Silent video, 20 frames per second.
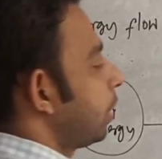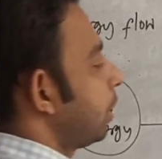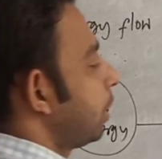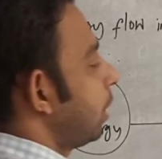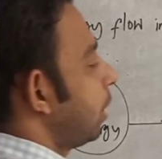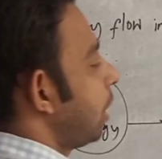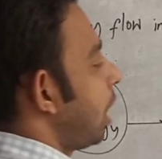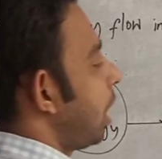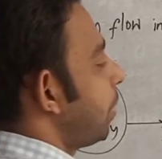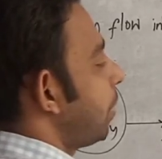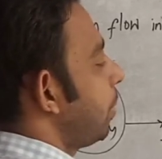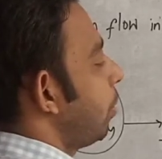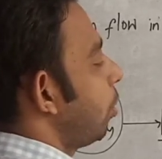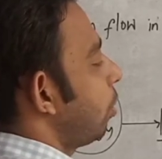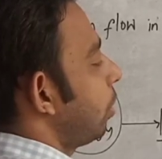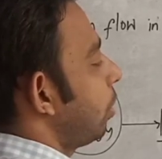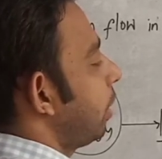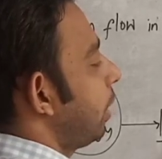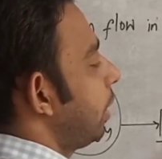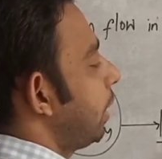
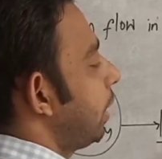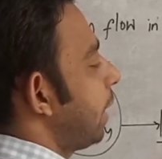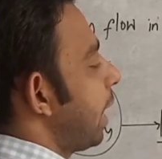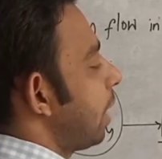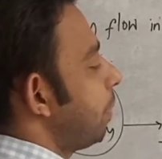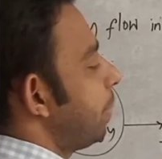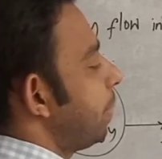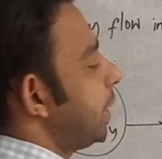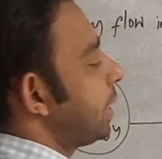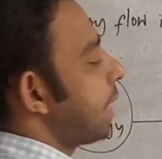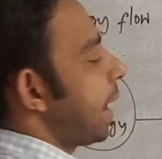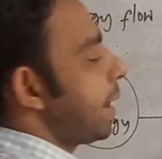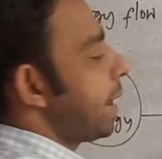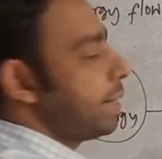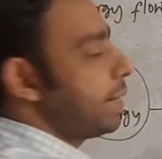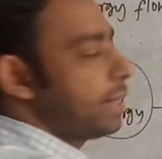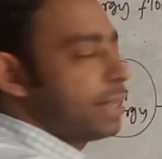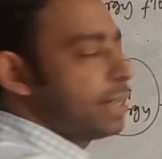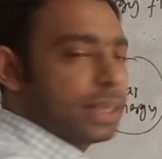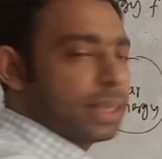herbivore can be
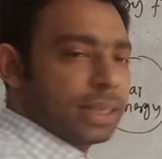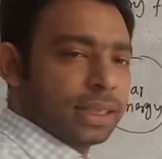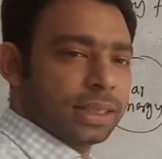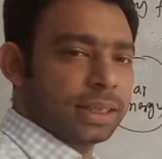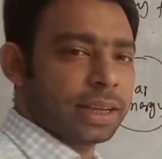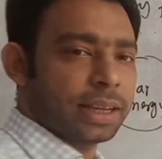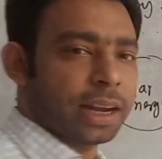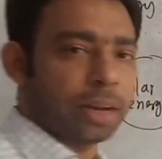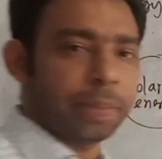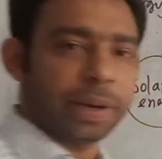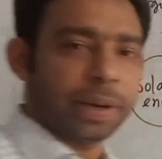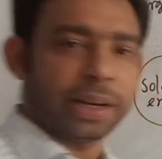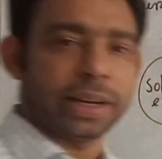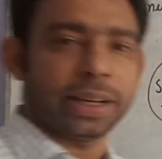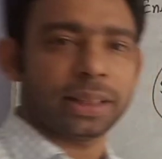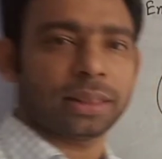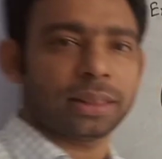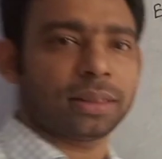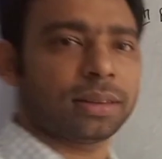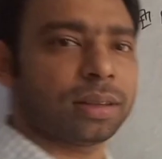died can be
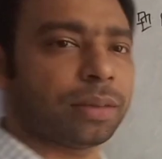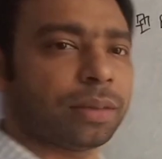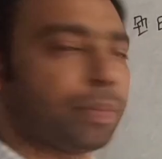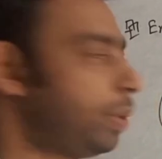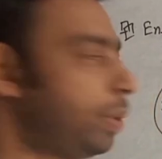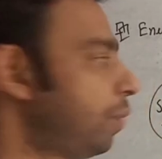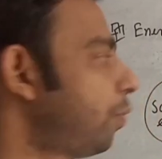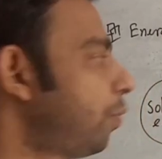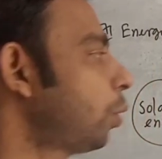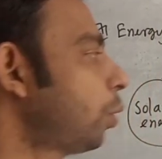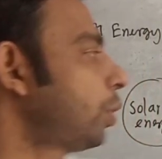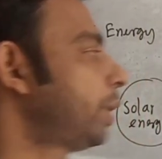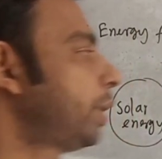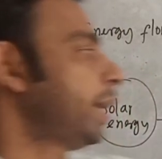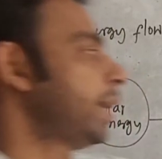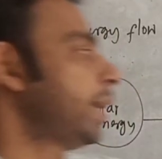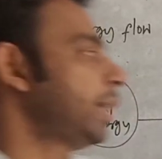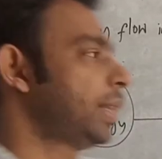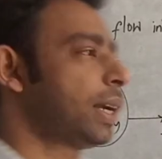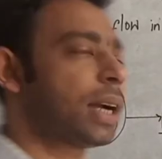death before
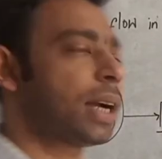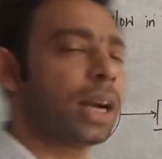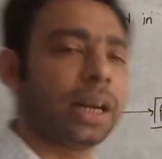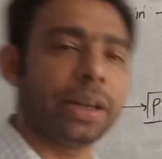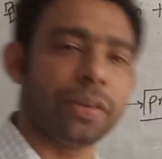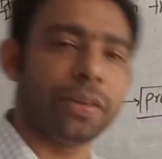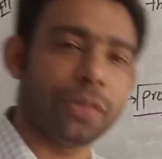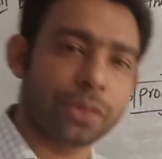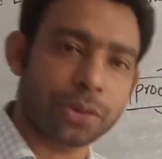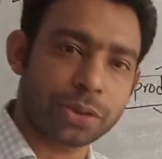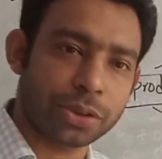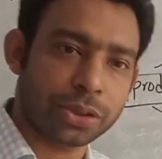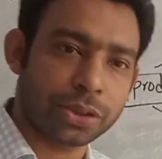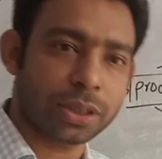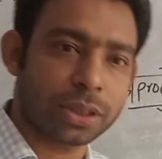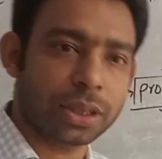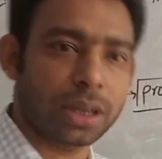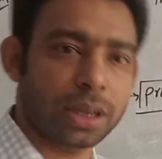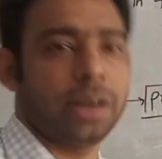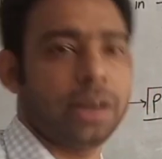taking the
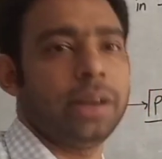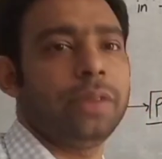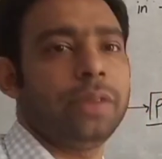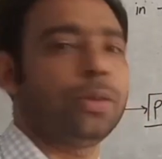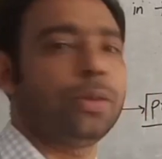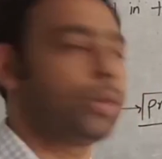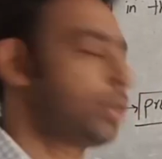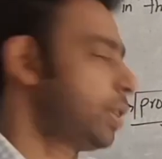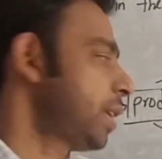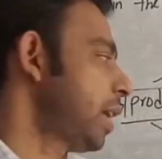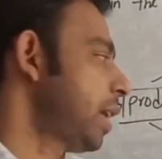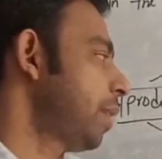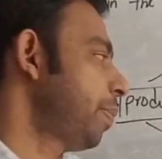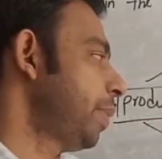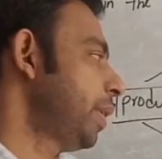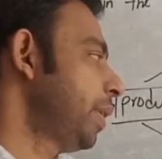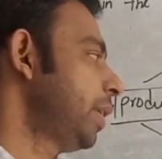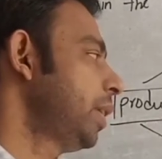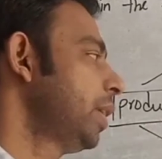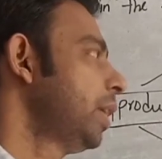carnivores. Carnivores can
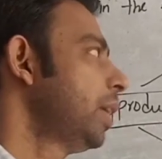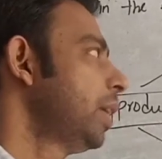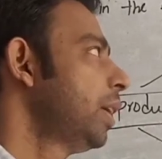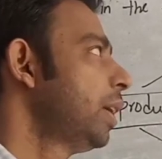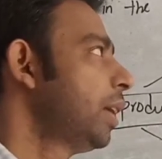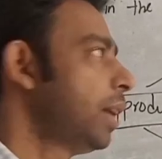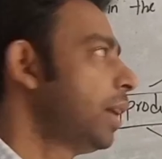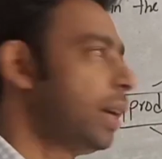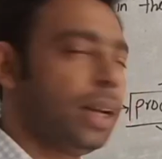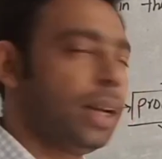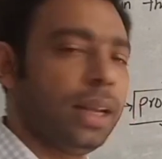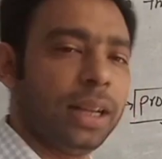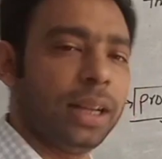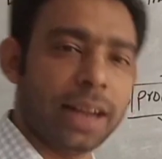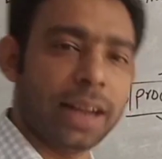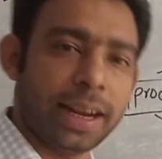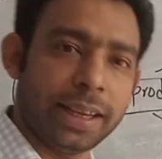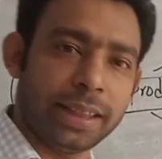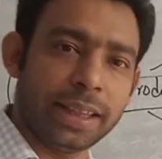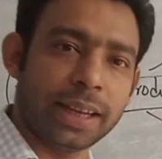be
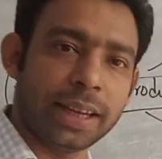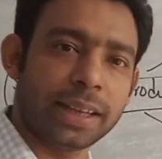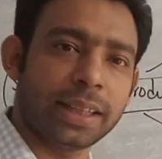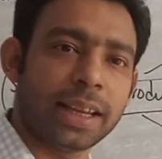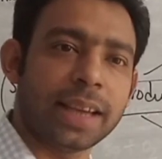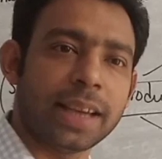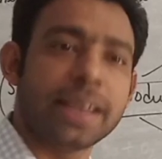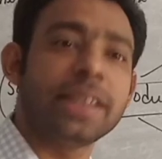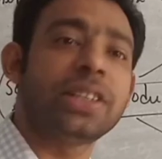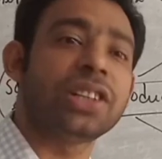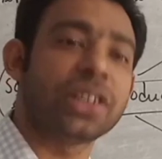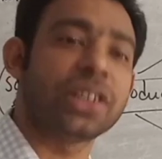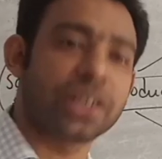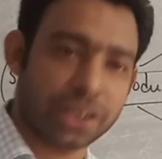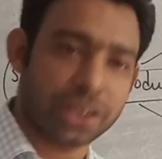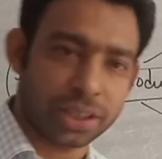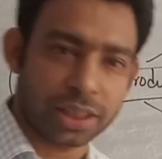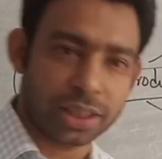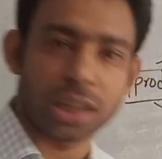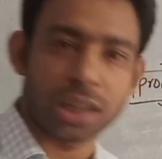like that, the
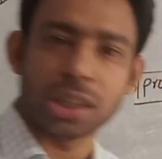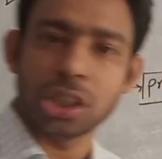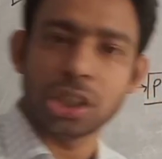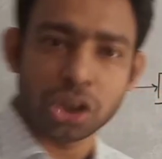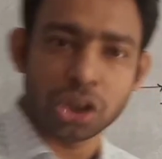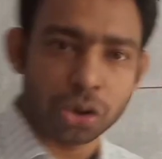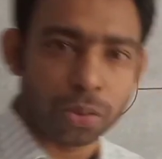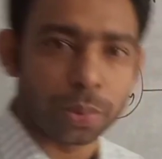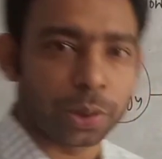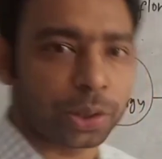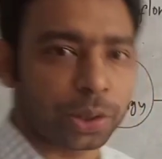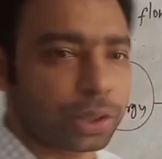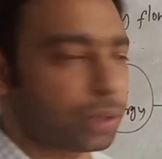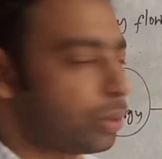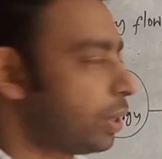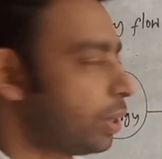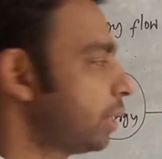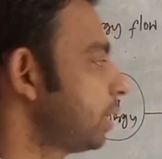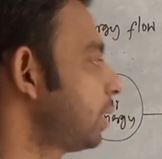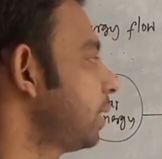eaters, consumers, we
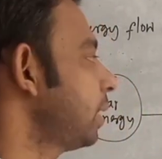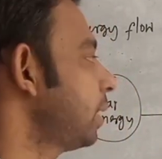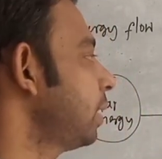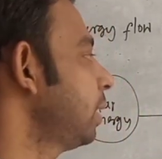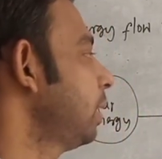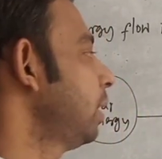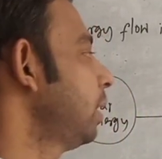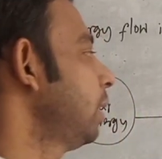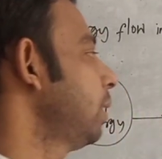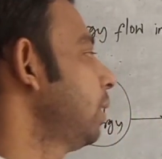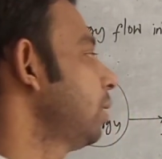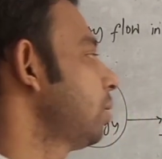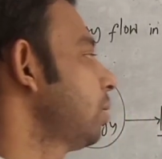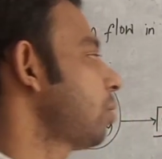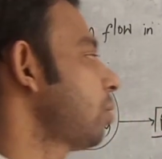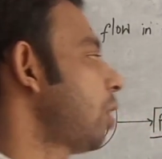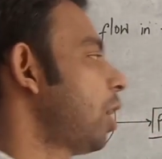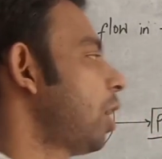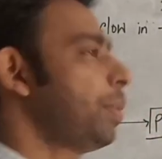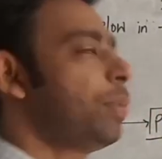can say.
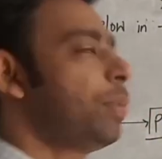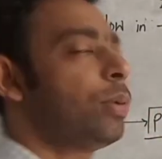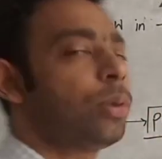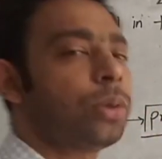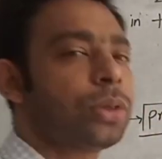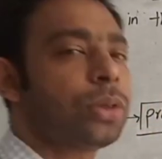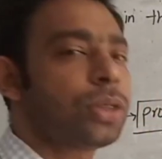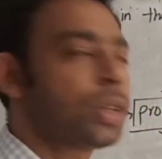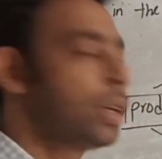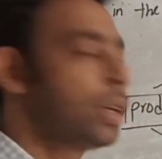So herbivores,